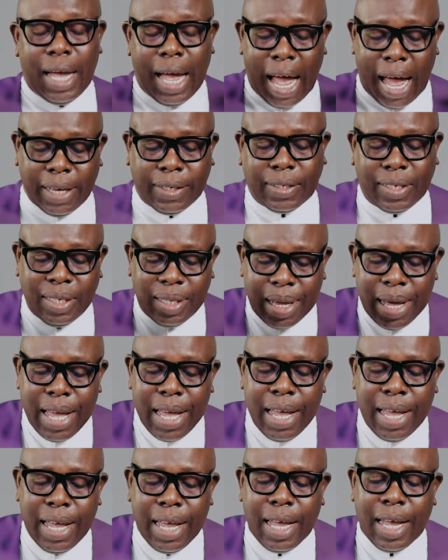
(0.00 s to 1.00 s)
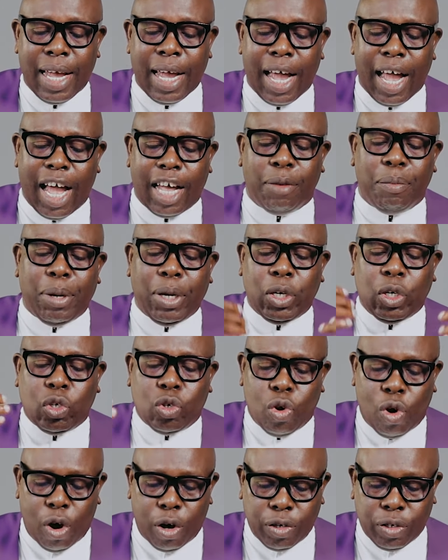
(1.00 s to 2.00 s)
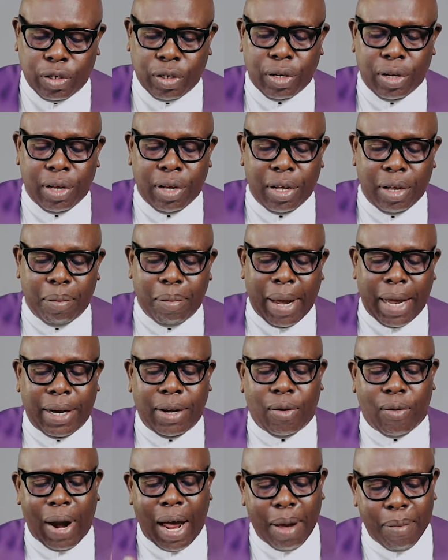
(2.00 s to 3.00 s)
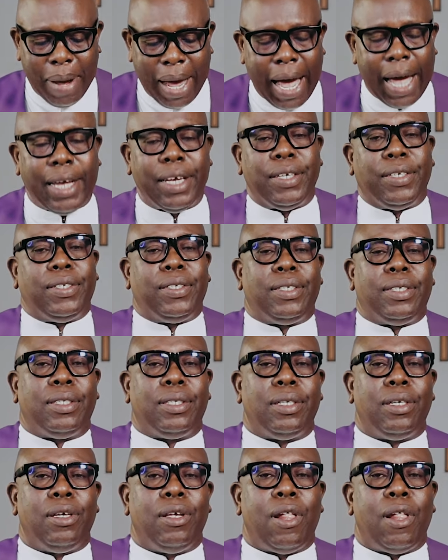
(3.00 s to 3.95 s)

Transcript: as they had been taught by the rabbis.